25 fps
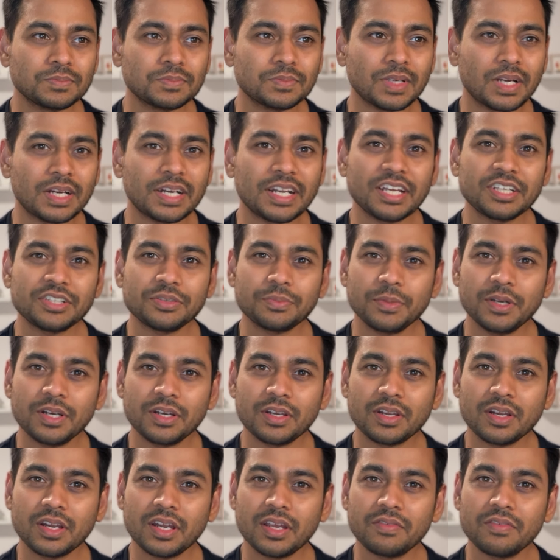
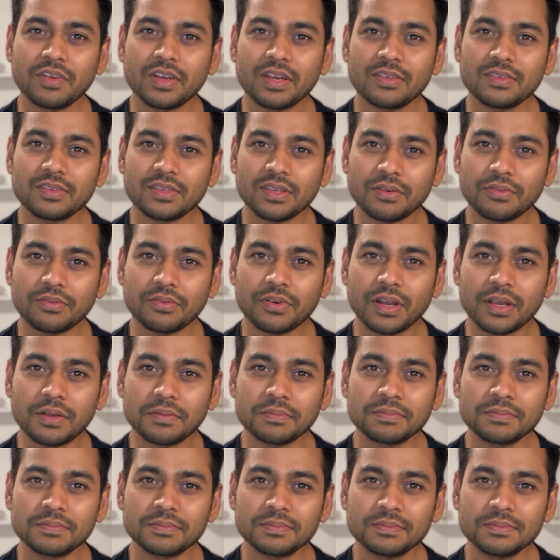attachment, craving and suffering,
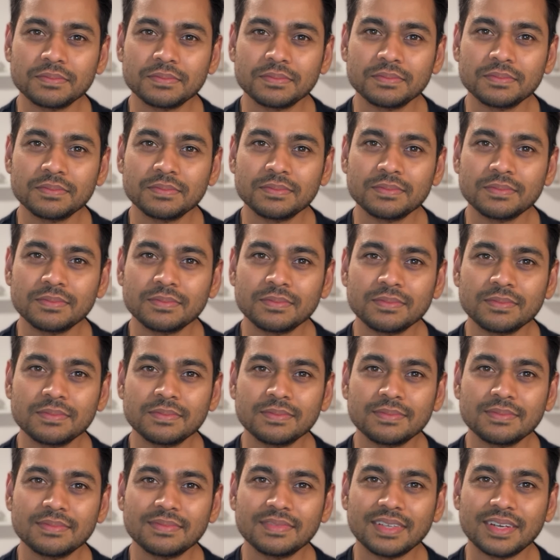
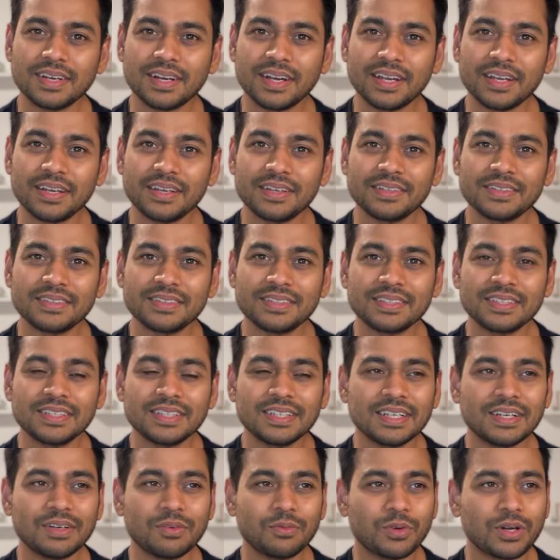right?
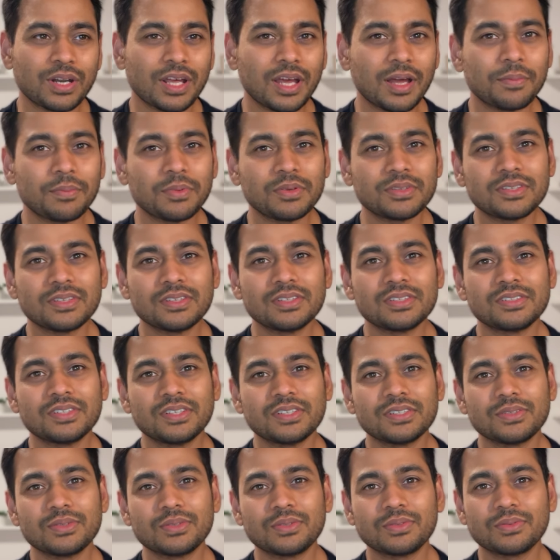What happens is
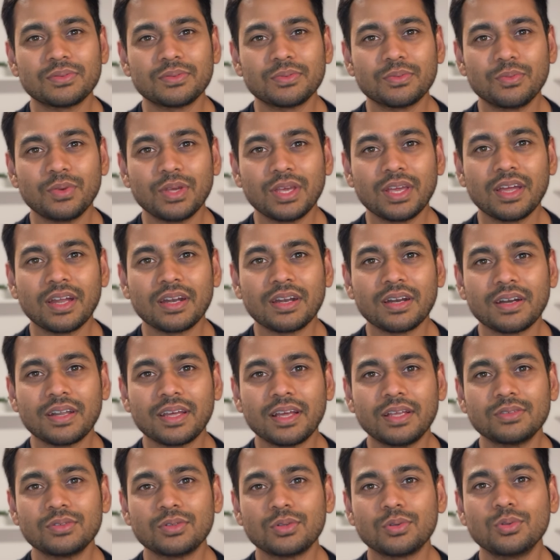just we get
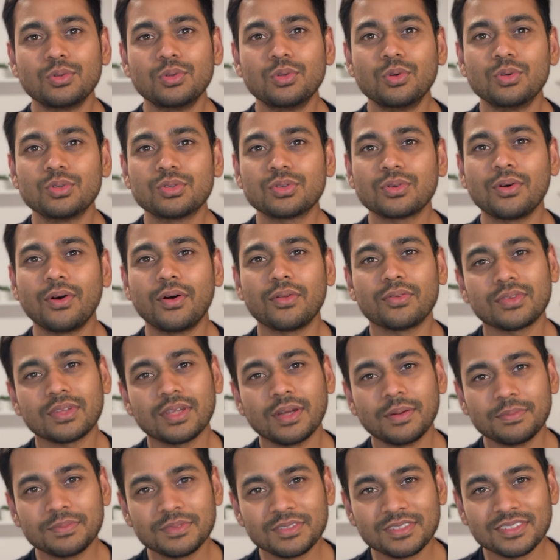attached to those
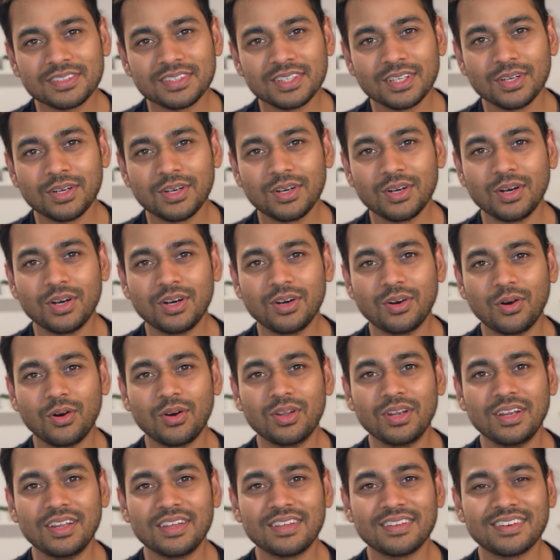concepts
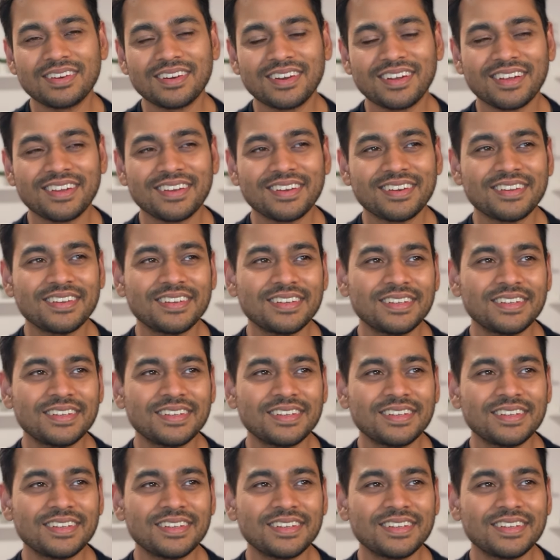only, right?